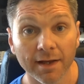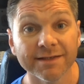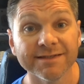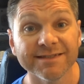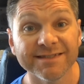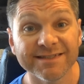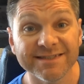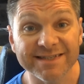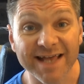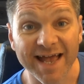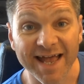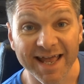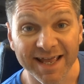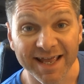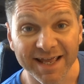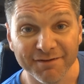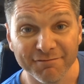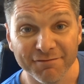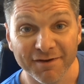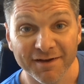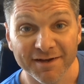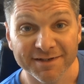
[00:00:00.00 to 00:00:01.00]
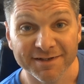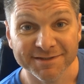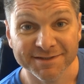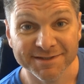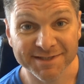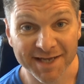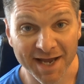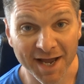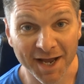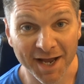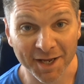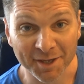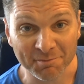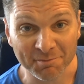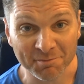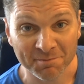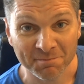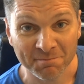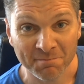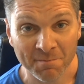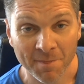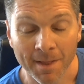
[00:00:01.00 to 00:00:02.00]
Save time.